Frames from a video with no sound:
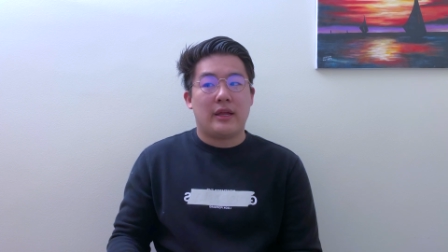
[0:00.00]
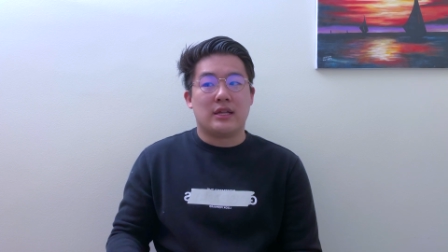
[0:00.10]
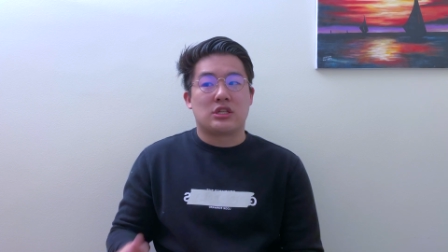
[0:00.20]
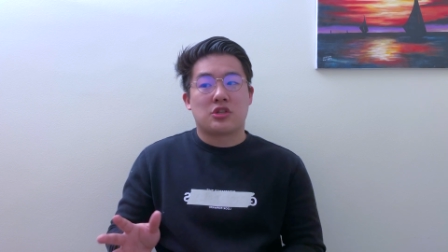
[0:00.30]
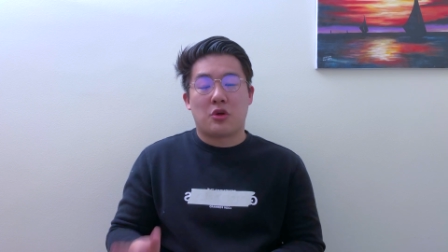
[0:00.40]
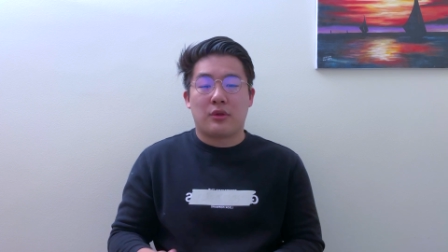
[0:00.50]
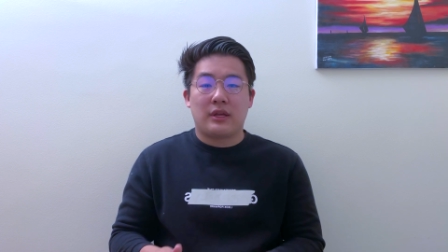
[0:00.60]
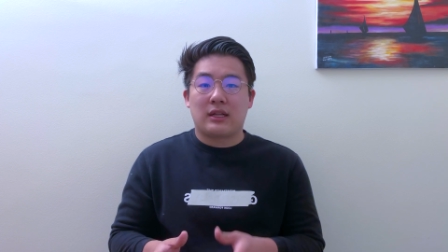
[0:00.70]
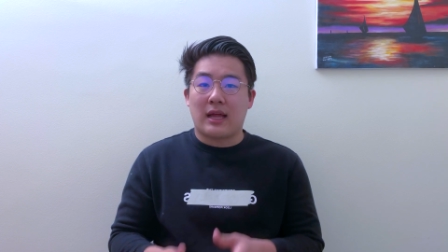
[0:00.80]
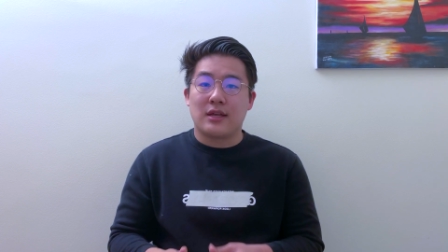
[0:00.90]
it's solely
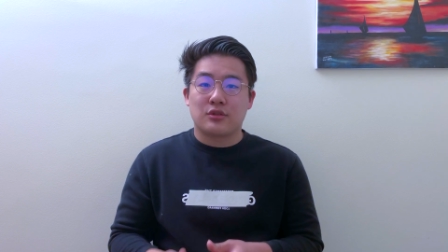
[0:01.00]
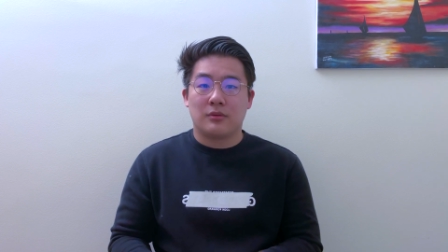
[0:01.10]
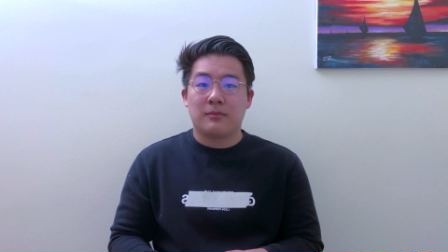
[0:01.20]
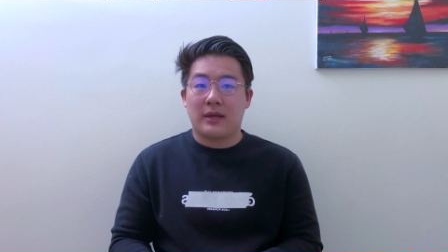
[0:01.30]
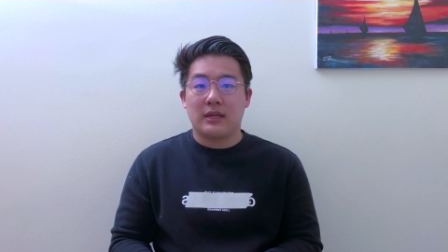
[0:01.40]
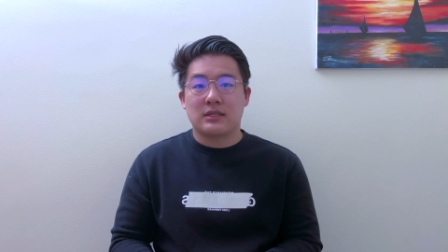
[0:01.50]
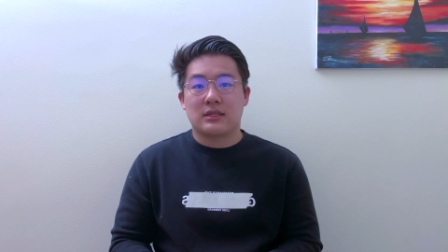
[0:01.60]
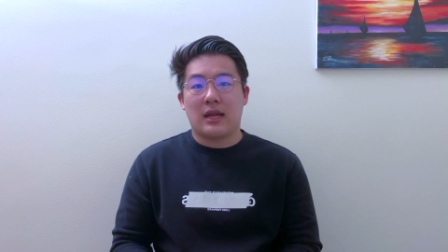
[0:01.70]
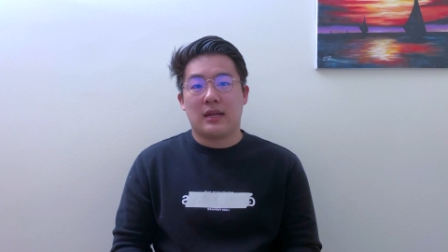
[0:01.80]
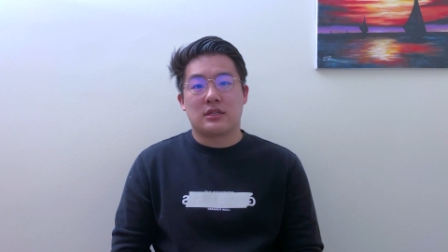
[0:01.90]
classroom
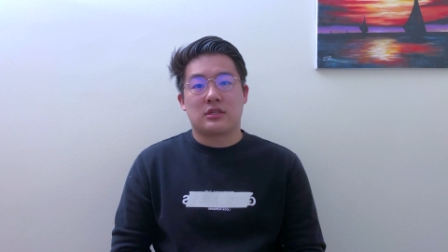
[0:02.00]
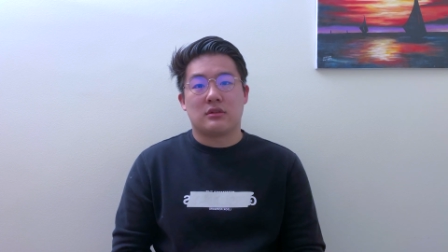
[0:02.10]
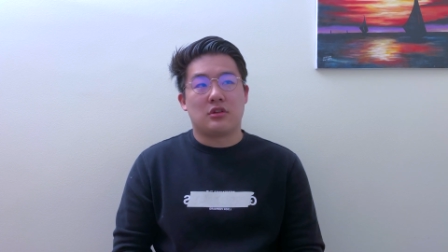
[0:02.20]
based and it's,